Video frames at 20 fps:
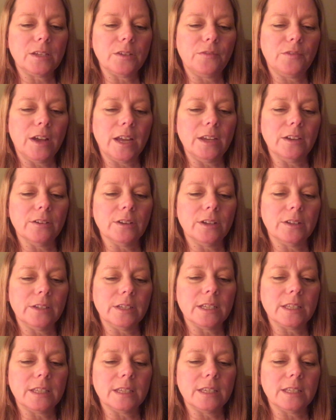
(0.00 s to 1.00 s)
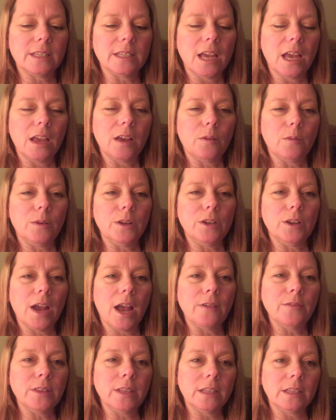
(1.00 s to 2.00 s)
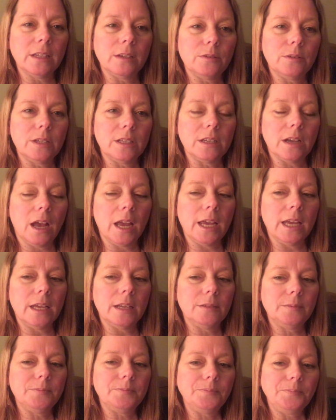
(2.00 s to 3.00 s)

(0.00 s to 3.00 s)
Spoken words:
fight your illnesses. When you're having the liquid diet,